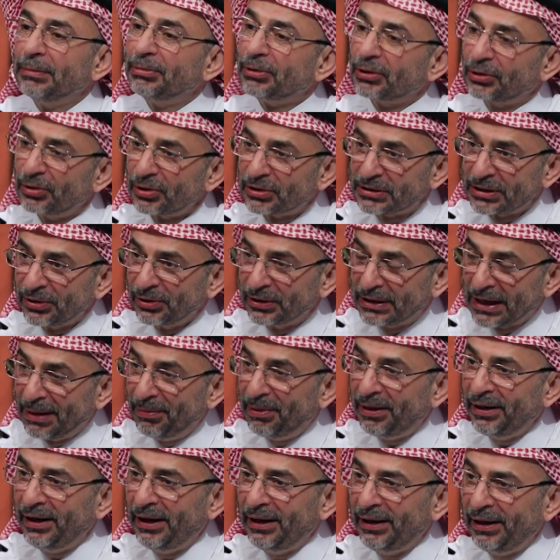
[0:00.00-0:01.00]
We will
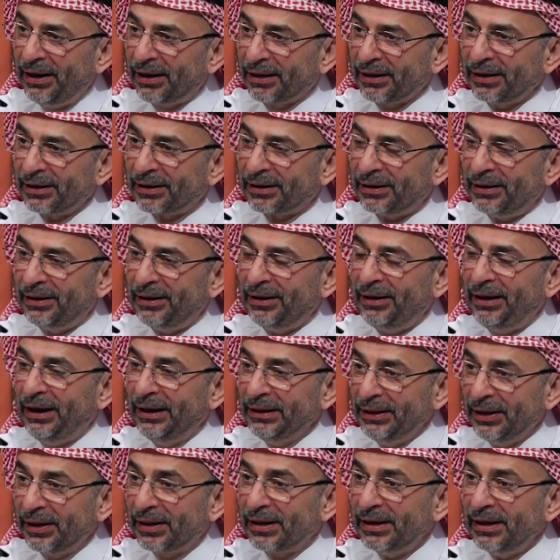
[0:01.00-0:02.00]
continue our discussion
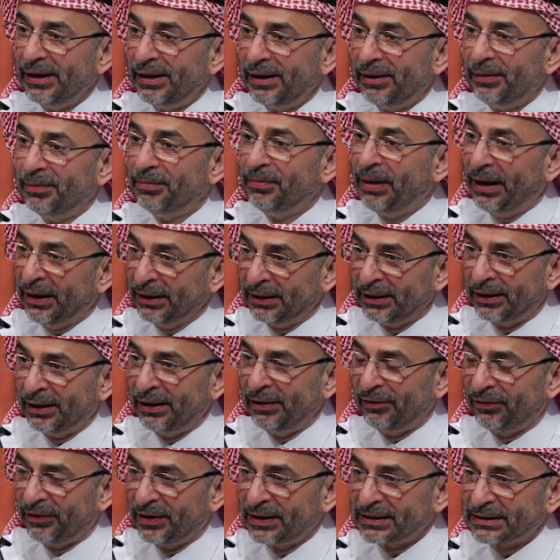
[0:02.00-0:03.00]
after a short
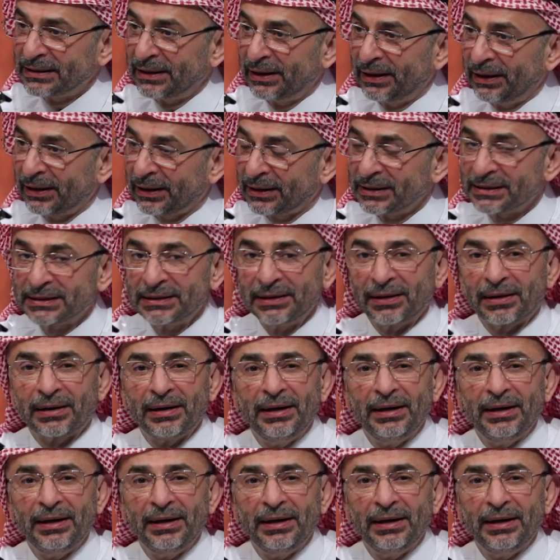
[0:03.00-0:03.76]
break. Dear